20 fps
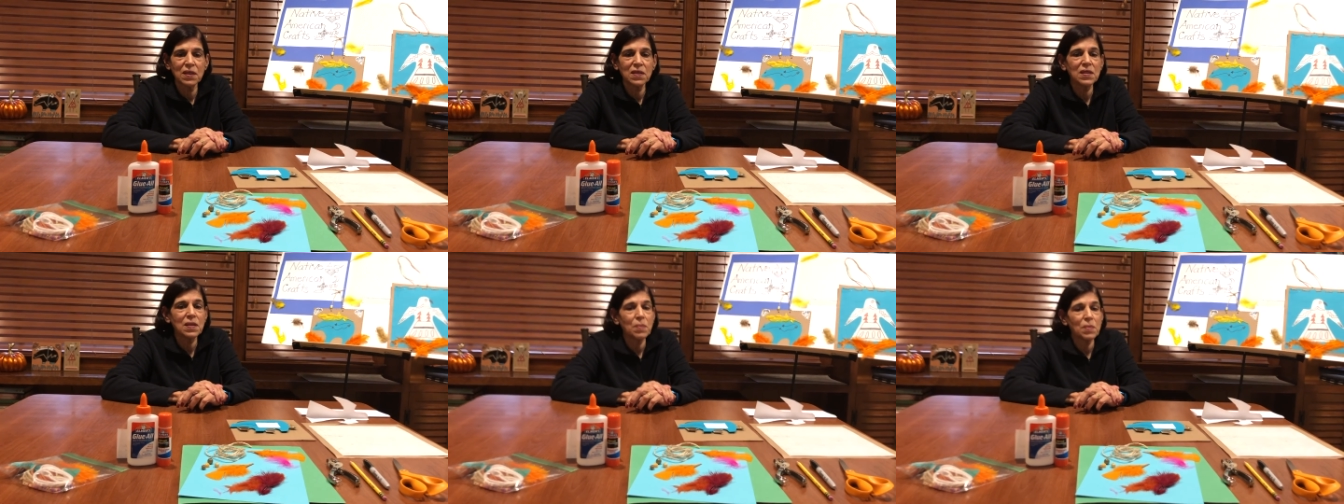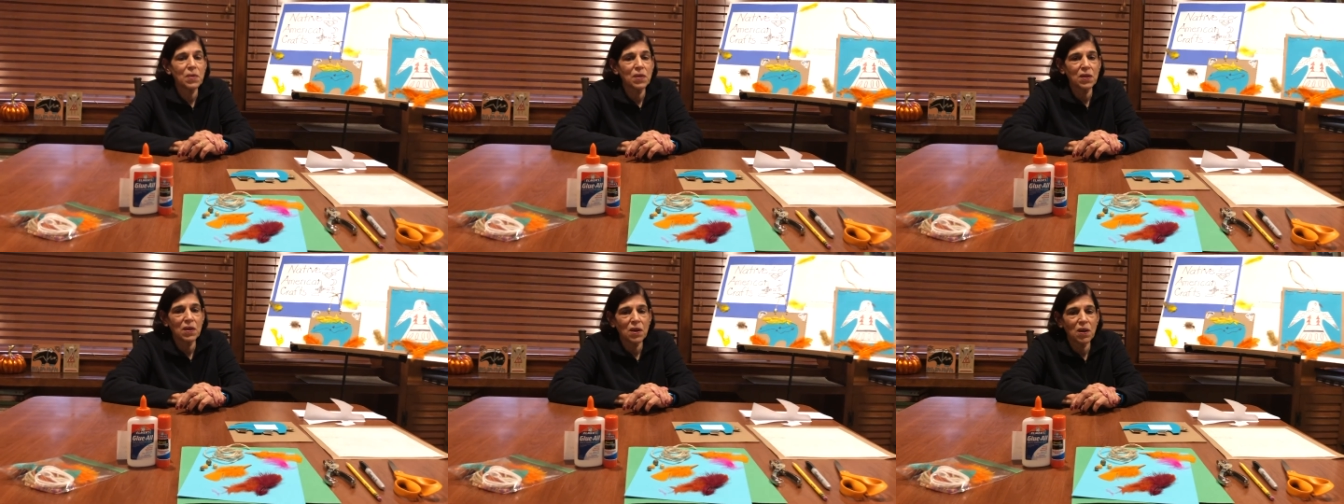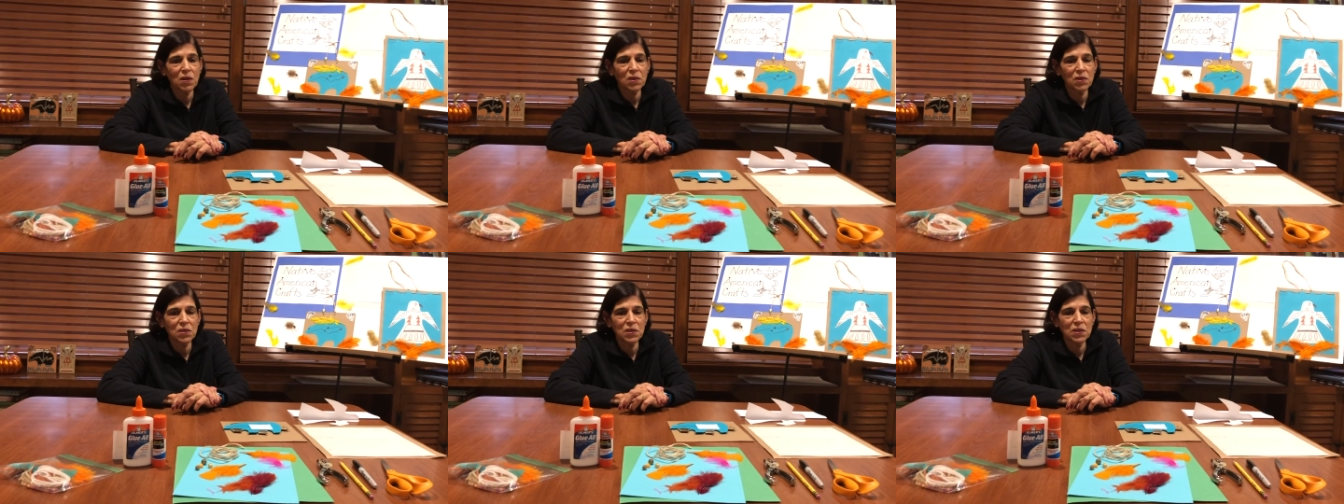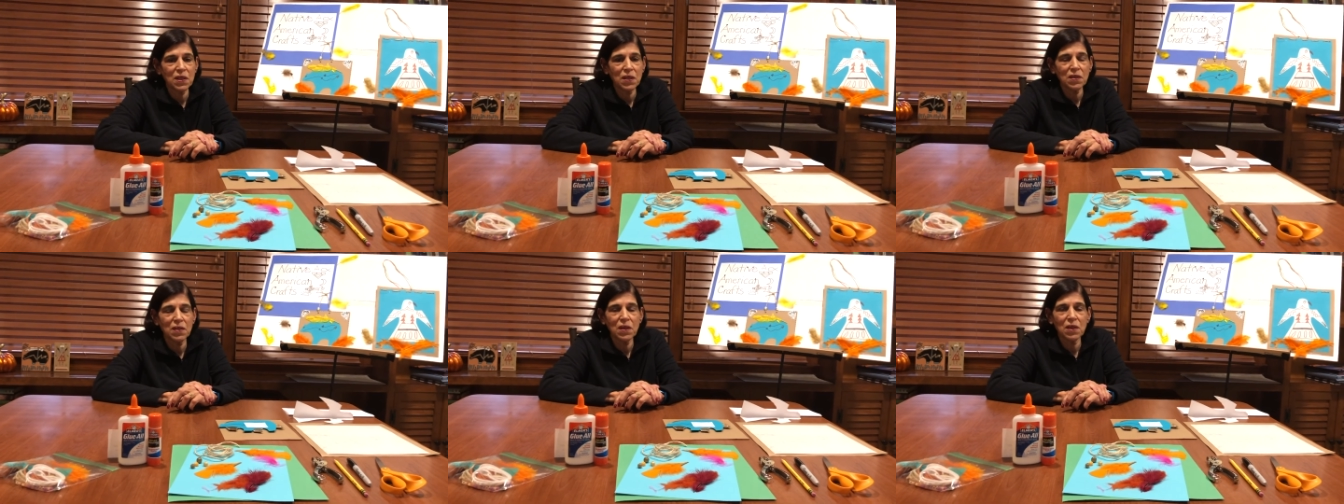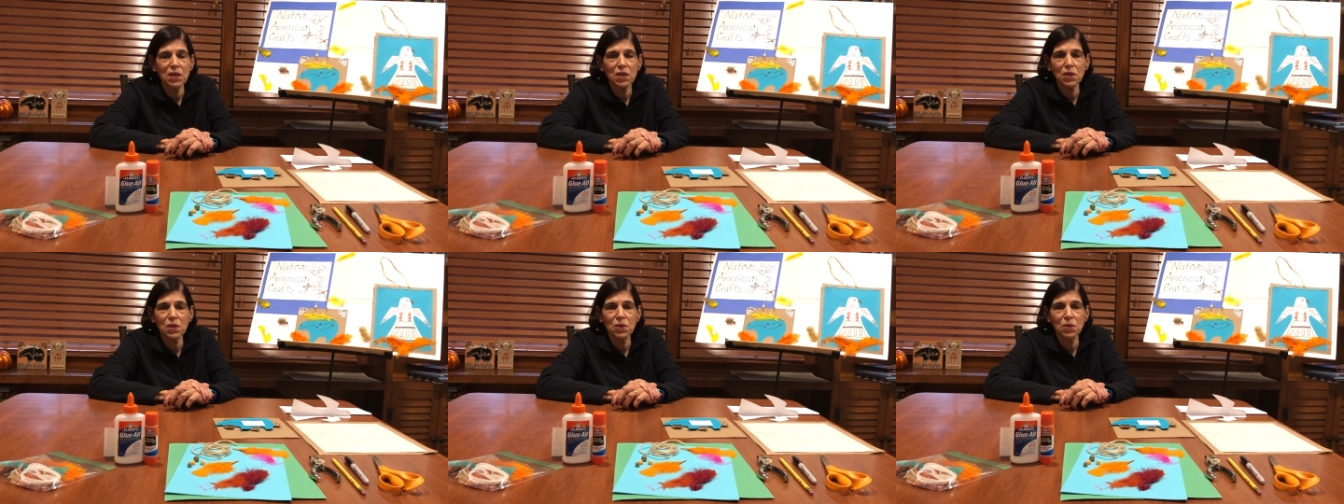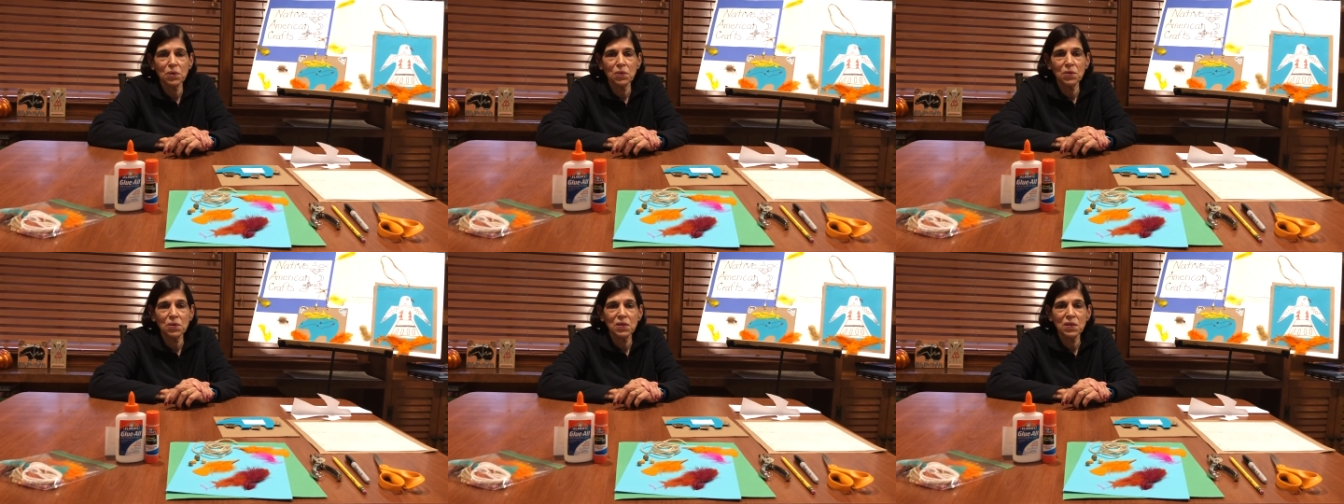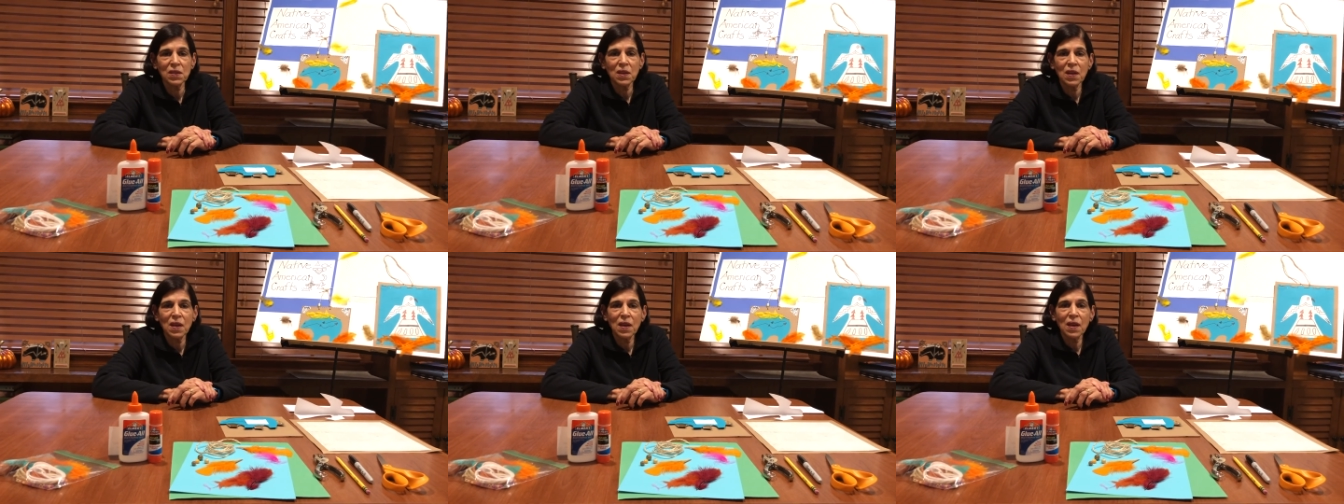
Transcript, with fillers: some of the colors that they used,